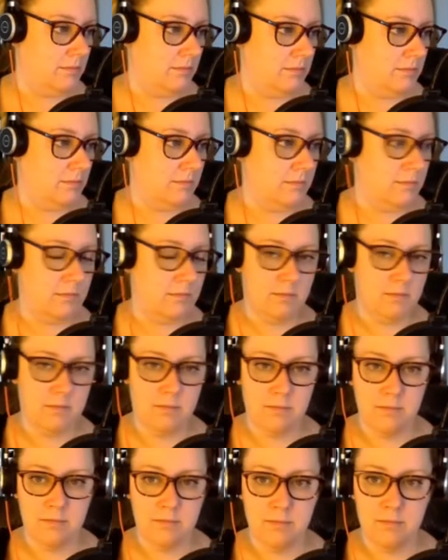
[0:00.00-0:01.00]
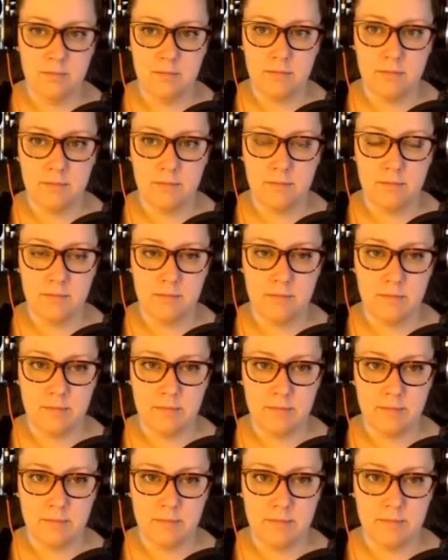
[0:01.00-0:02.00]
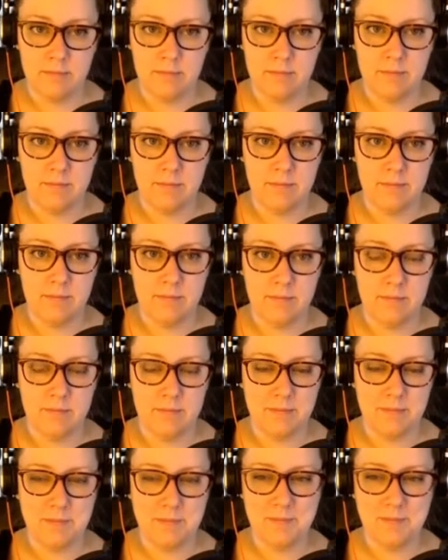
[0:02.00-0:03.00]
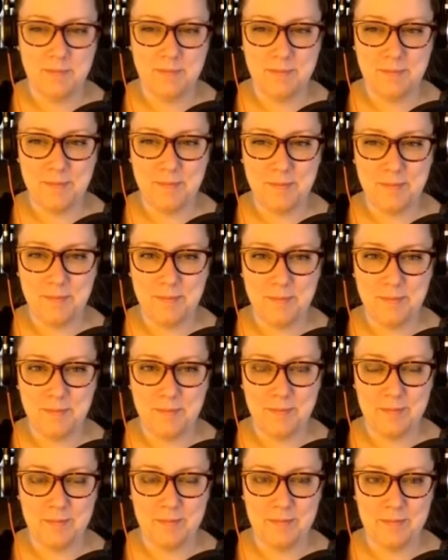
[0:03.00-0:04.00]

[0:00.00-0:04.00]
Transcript: This person isn't speaking.